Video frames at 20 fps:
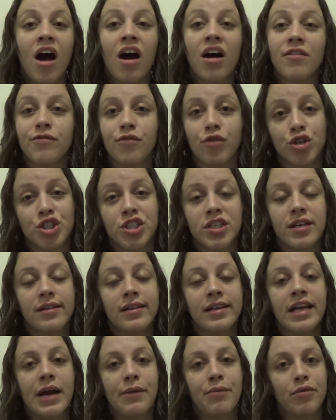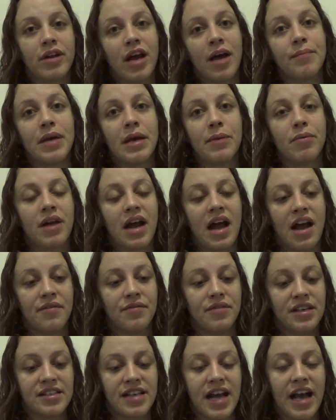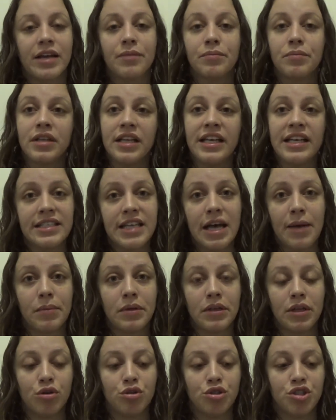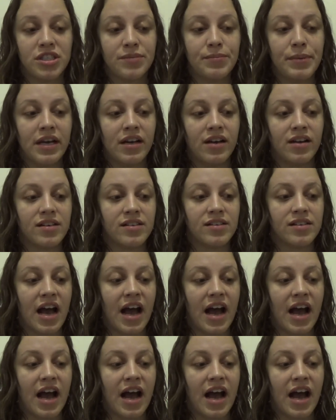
Unfortunately, I will not be able to have this item linked down below just because